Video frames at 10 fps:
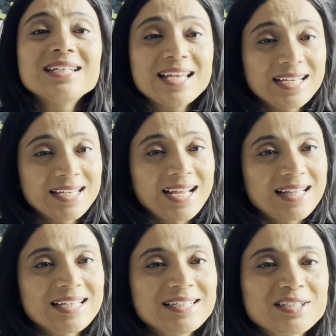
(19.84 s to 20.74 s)
taking
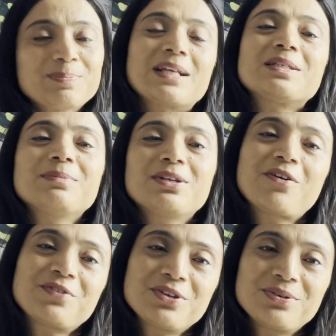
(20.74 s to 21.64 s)
catheter specimen
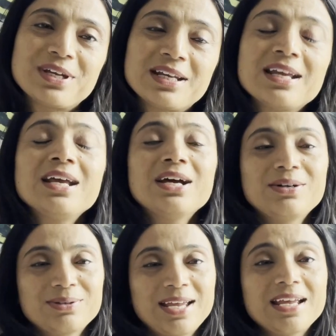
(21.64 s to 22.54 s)
of urine.
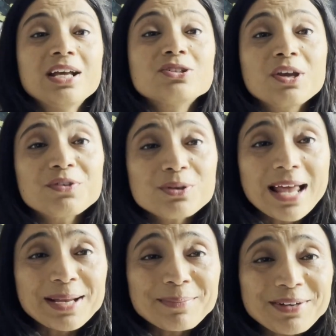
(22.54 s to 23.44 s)
Okay, so if you
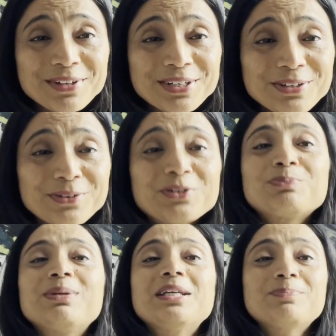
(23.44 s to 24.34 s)
like my videos,
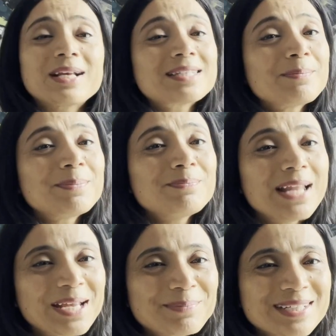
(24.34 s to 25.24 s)
please press the
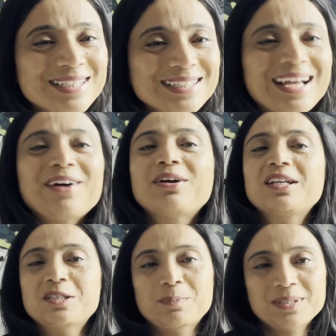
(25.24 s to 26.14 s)
like button now
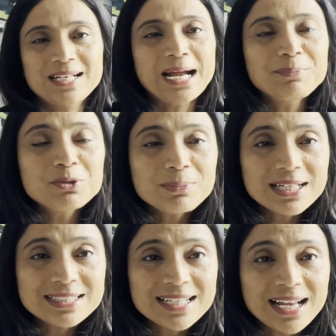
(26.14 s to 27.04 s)
and subscribe to
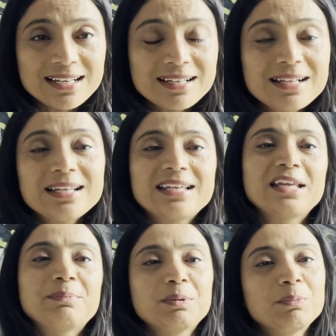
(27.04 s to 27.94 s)
my channel. It
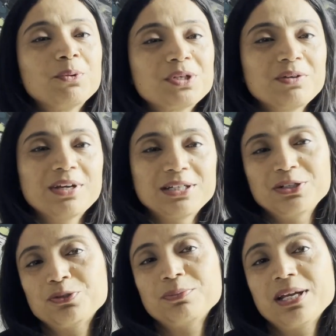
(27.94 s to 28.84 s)
keeps me
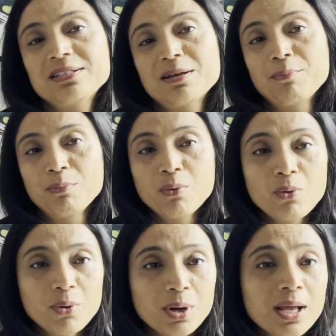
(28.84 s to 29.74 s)
motivated to make some
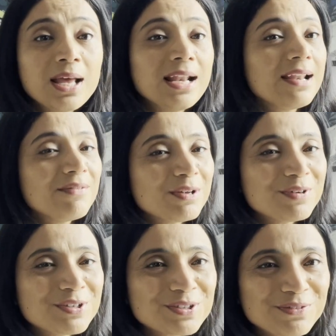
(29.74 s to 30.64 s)
more lovely
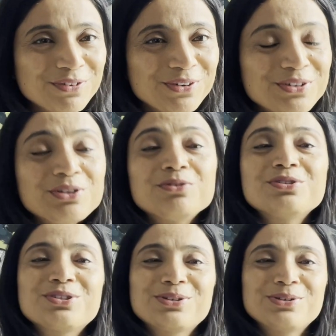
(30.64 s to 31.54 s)
videos for
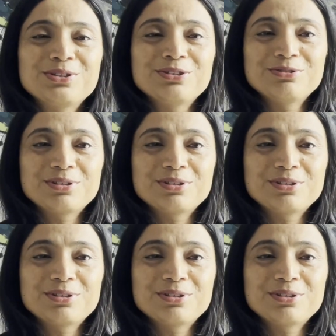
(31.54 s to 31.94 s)
you, so